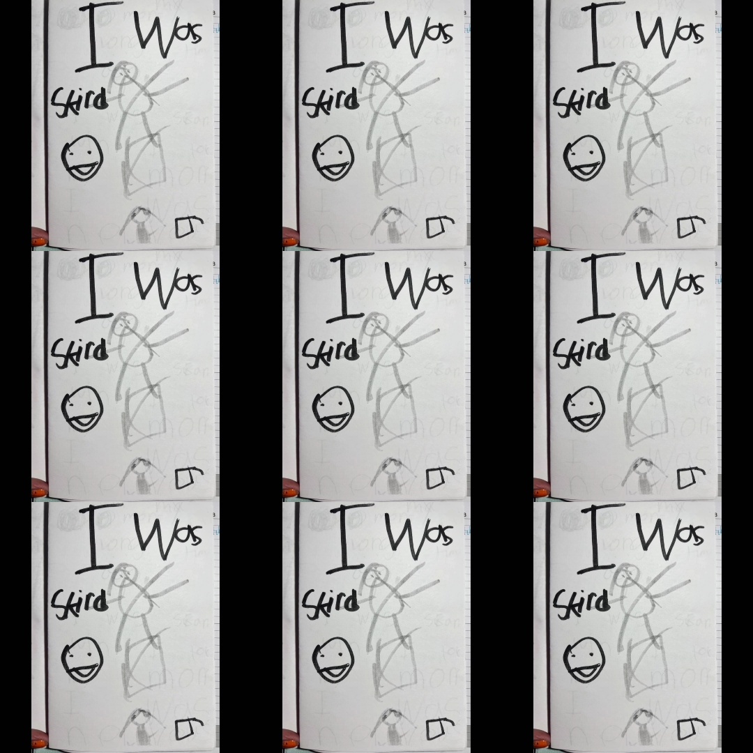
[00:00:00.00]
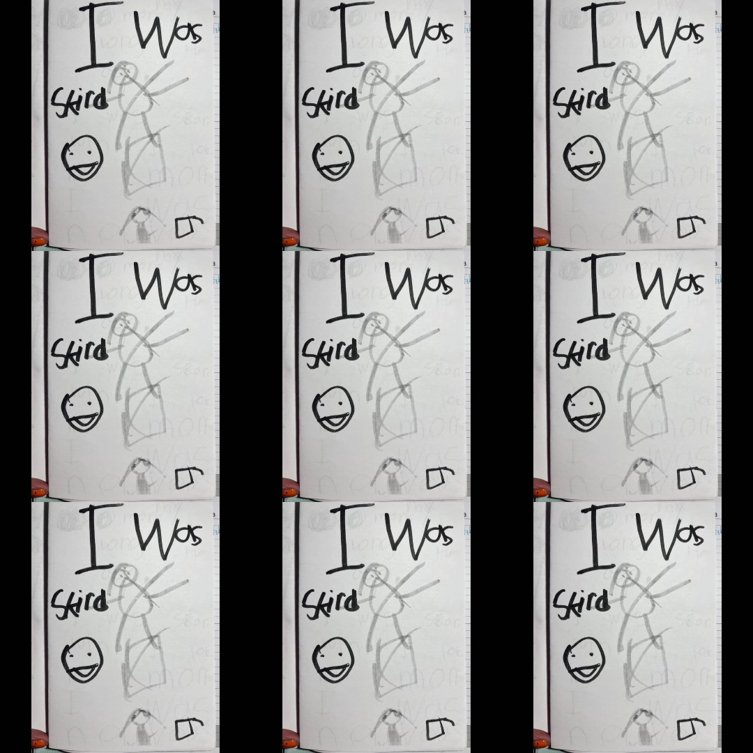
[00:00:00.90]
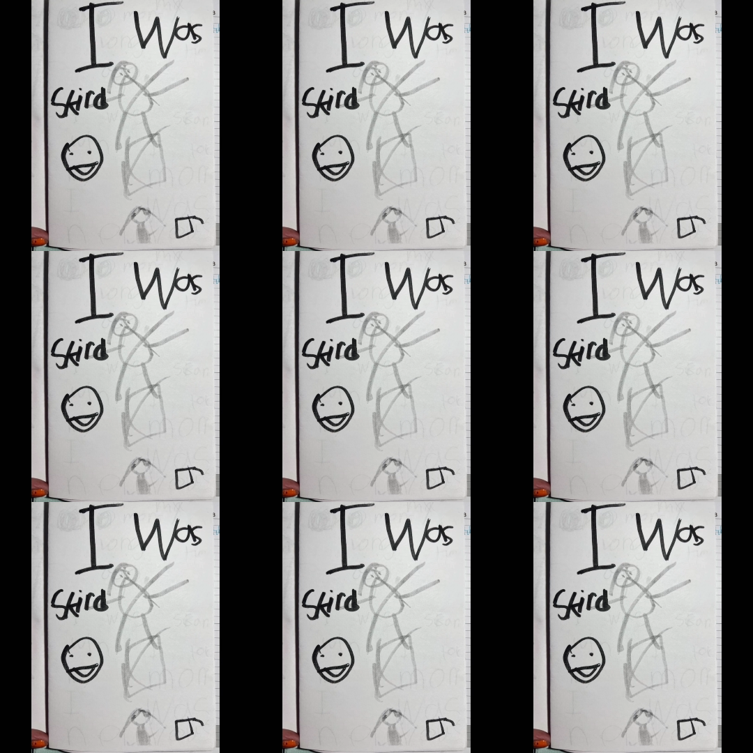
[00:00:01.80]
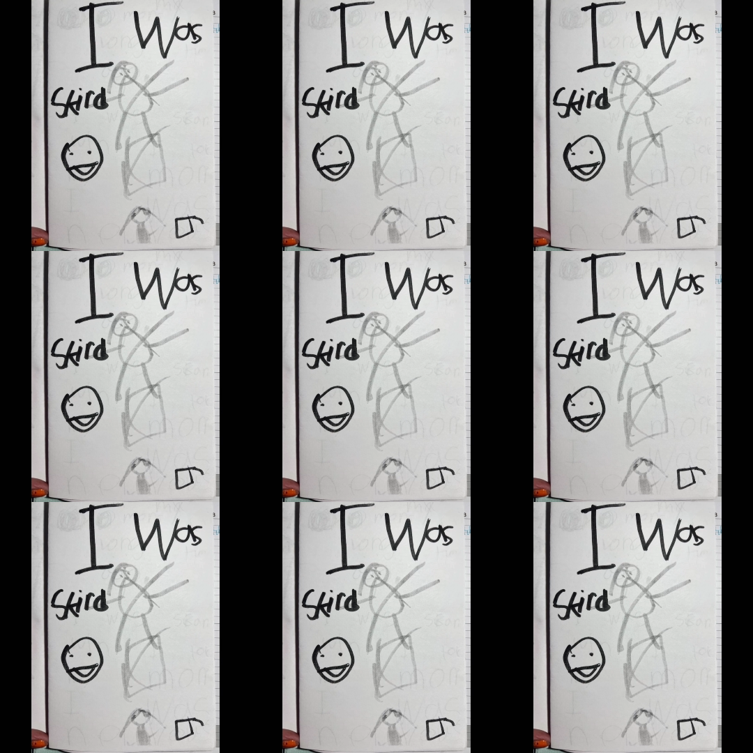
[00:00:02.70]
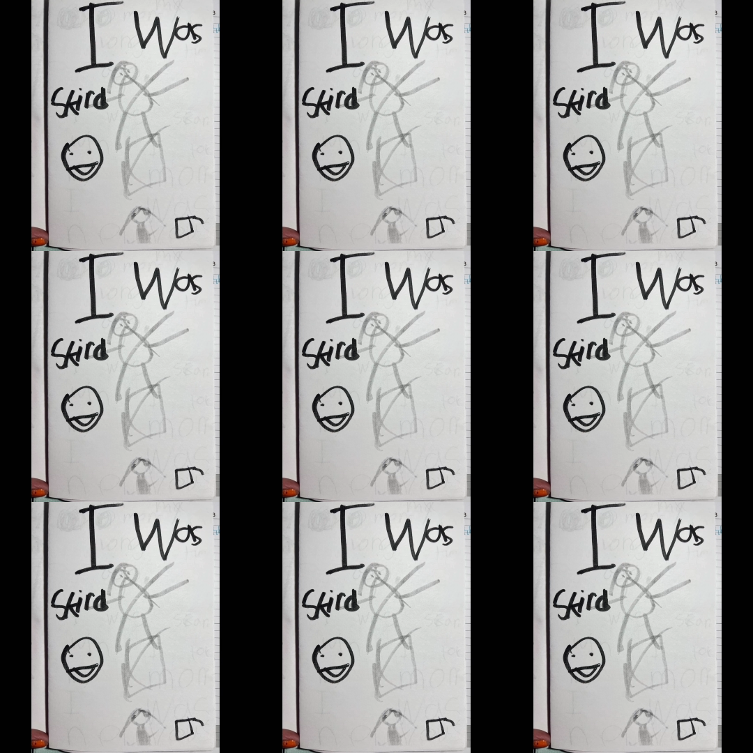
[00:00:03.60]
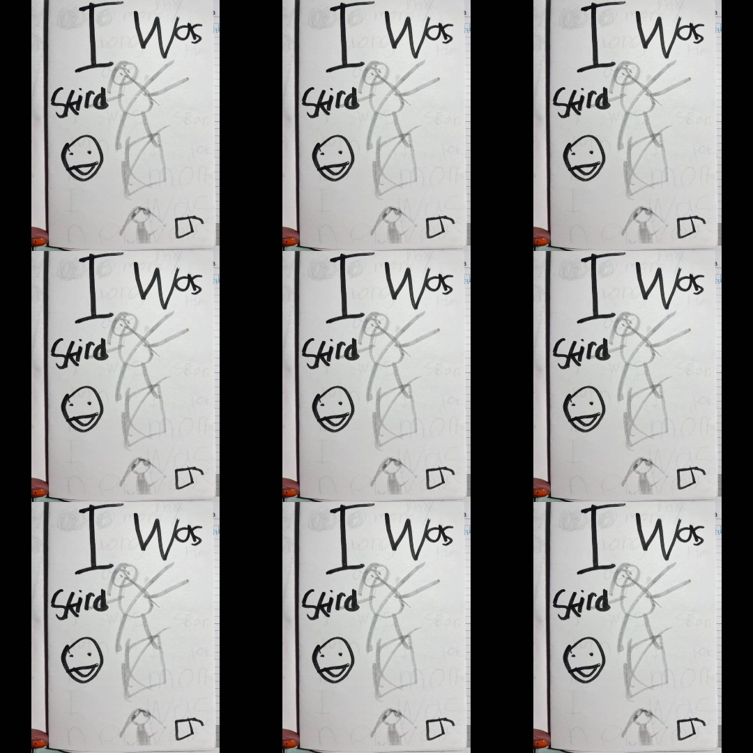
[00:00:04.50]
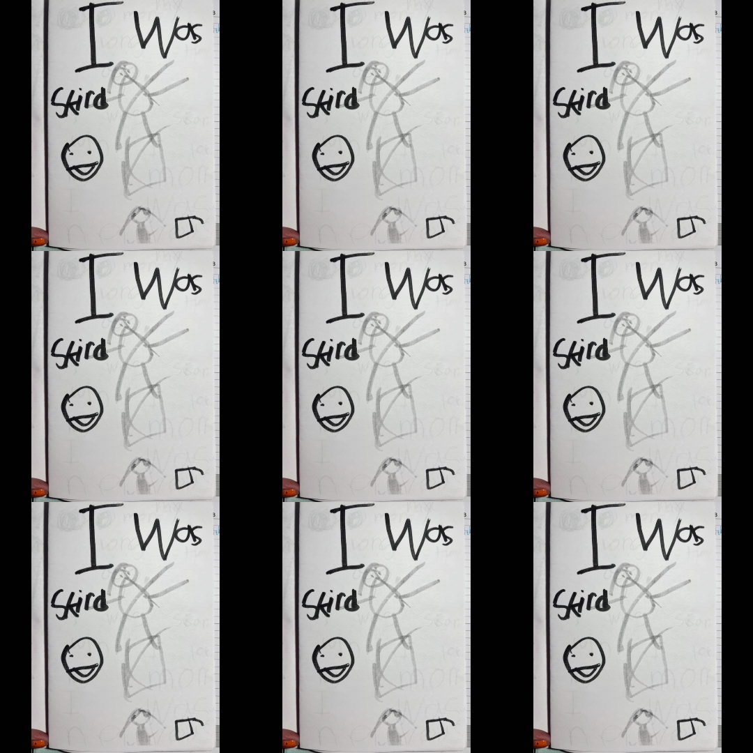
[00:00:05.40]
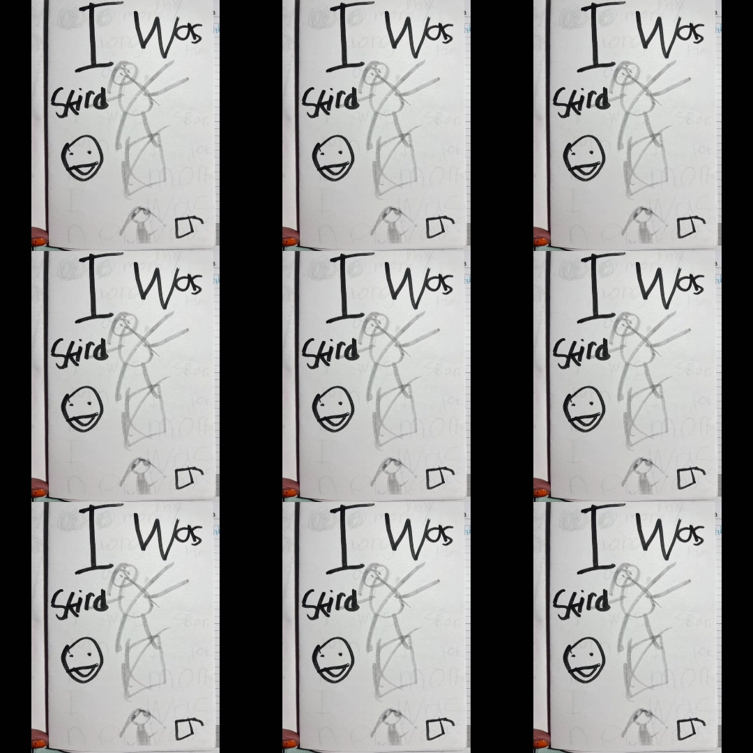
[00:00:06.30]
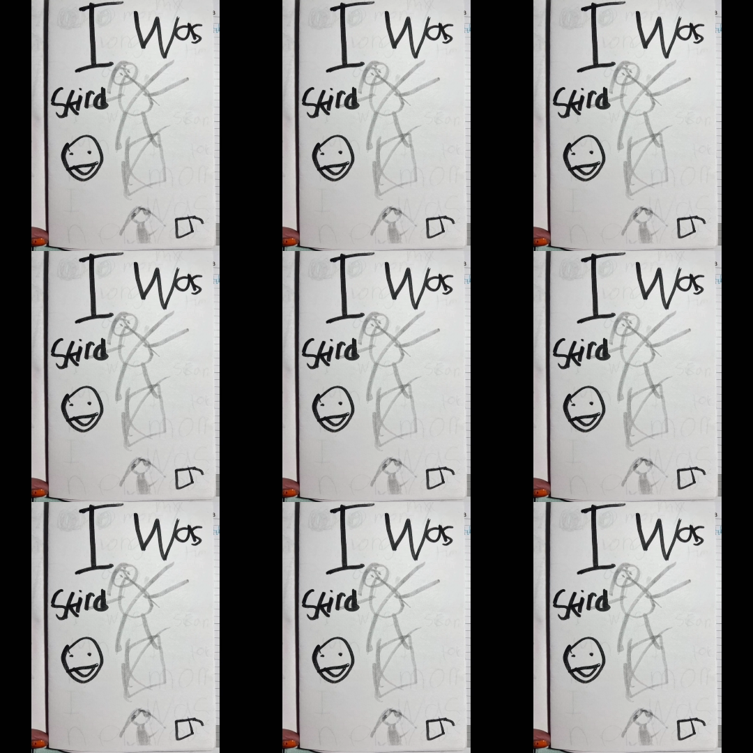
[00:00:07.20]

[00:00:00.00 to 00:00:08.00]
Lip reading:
(no speaker visible)